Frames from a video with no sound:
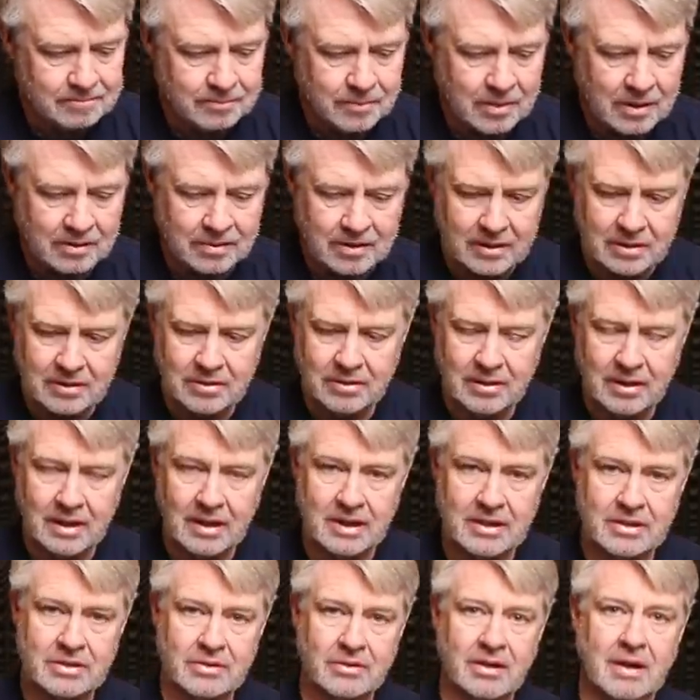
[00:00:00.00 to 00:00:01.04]
I think you
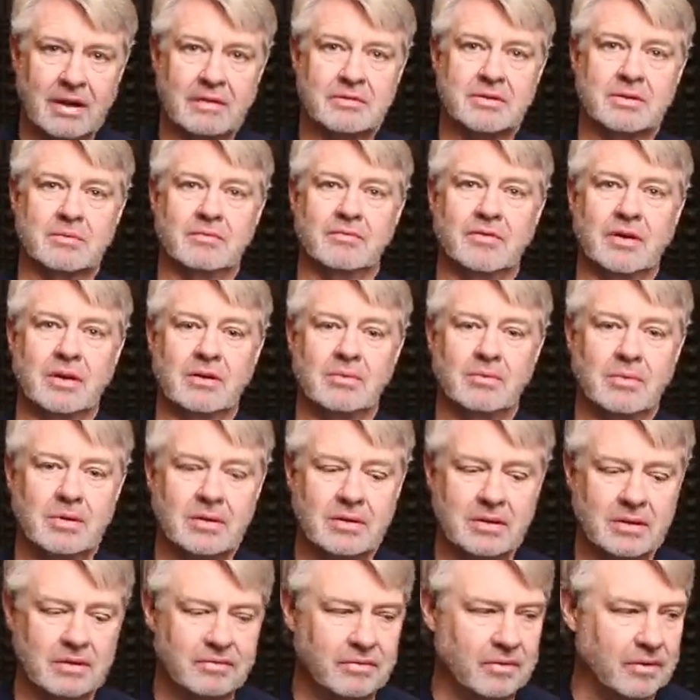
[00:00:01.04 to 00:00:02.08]
guys will have some fun with
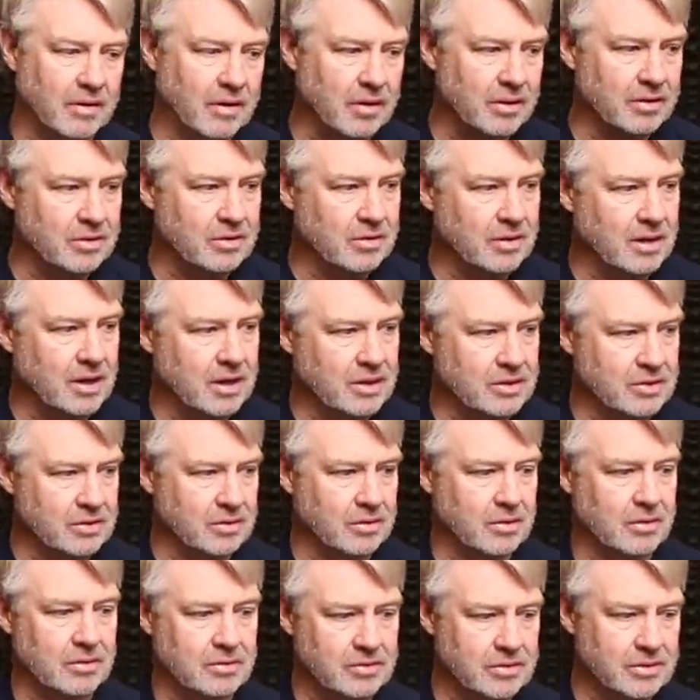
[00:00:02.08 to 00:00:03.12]
it. For all you guys who
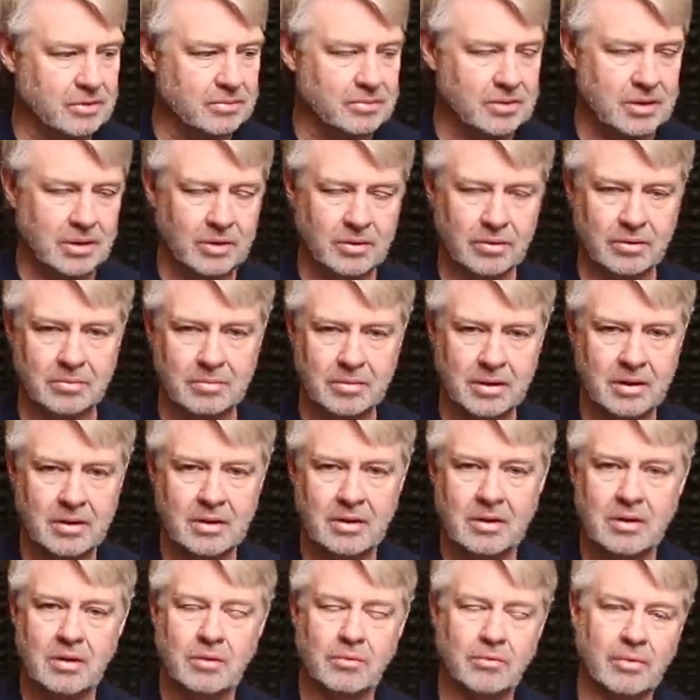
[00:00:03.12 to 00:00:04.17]
own some Totem
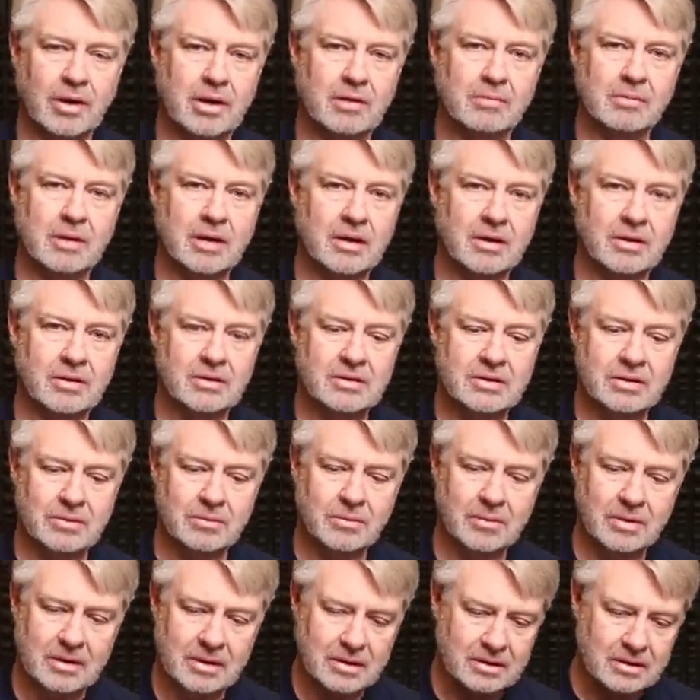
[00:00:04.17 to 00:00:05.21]
Rainmakers that
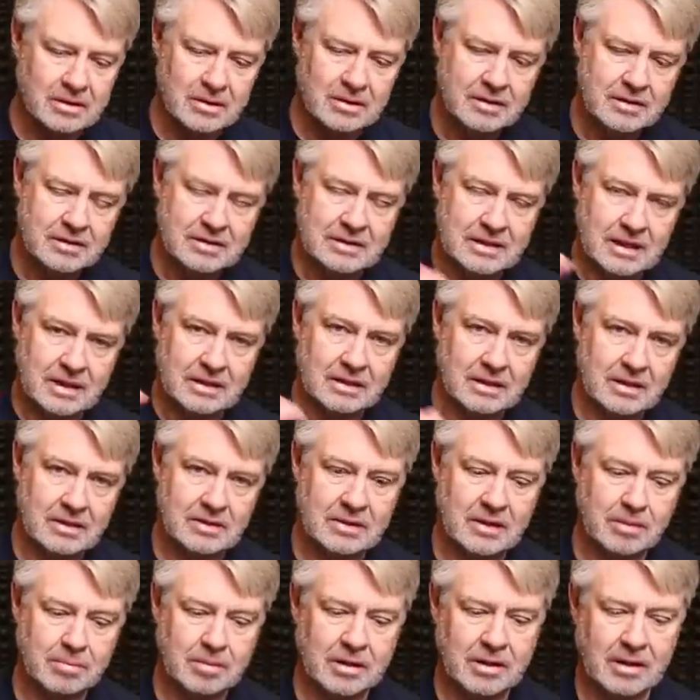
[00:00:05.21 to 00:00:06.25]
want to take things
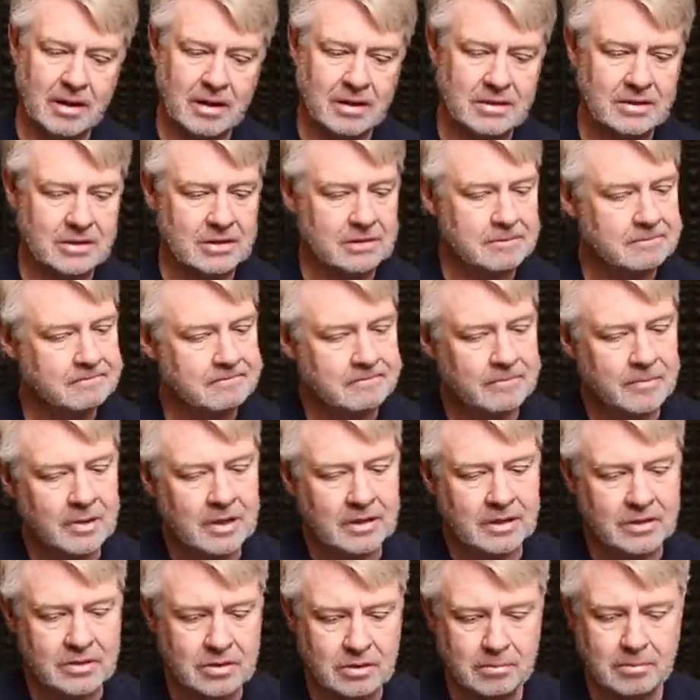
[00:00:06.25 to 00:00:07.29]
up a notch,
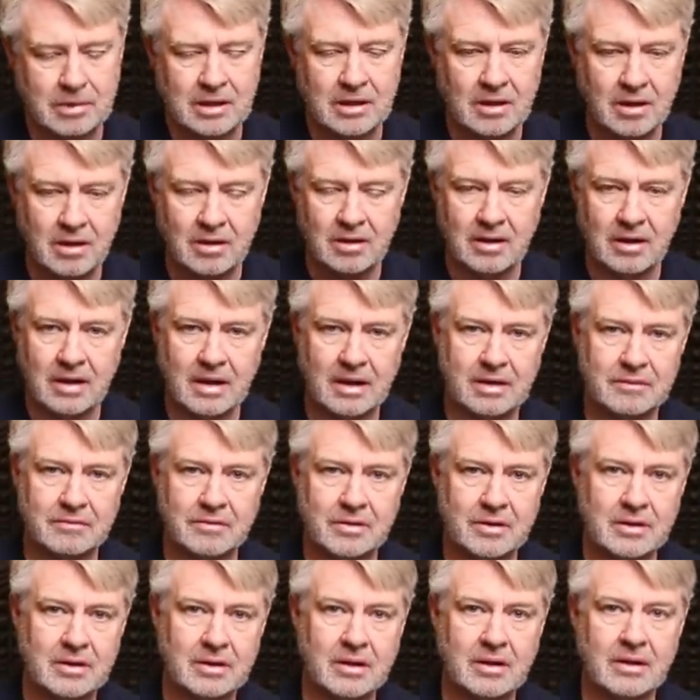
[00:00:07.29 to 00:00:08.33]
this will be online
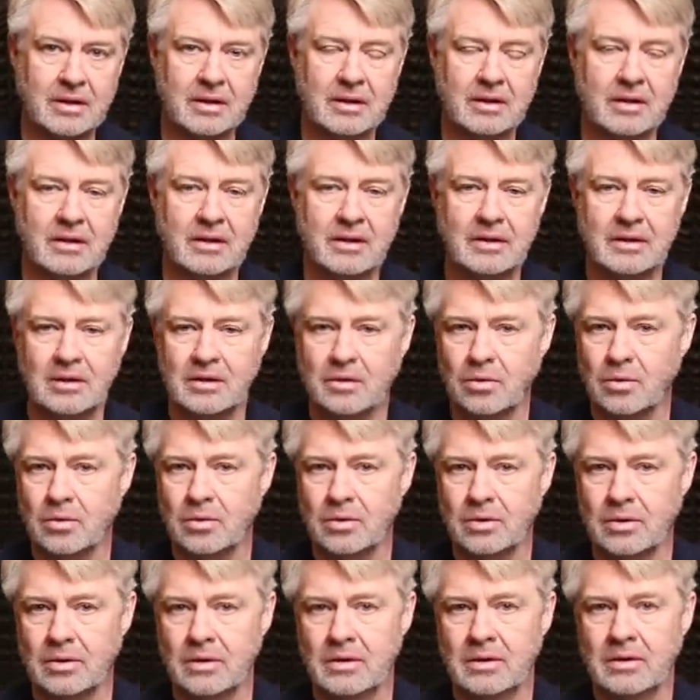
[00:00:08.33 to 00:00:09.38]
for you to click on and
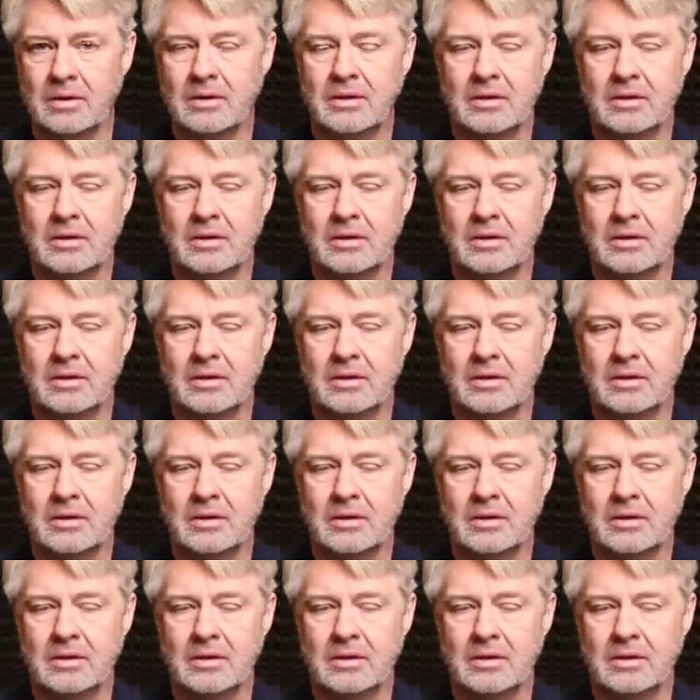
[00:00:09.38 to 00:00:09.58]
order